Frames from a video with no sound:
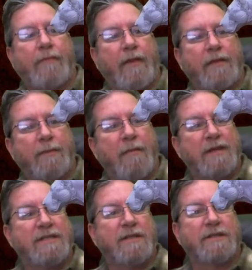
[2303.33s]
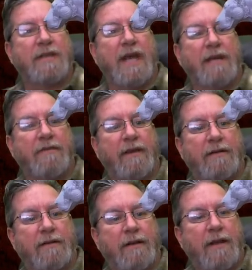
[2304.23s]
the muscle side of it
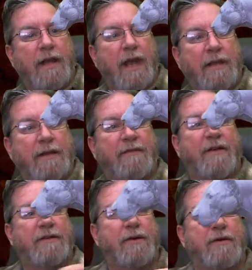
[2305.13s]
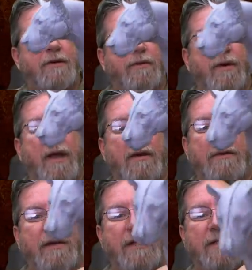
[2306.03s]
and then if I turn it around,
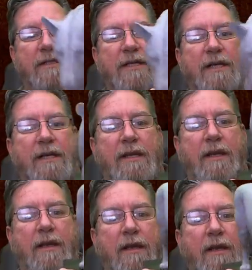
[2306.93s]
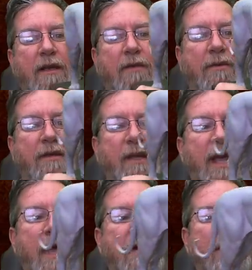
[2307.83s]
you can see what the
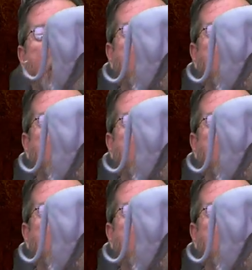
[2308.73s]
cat looks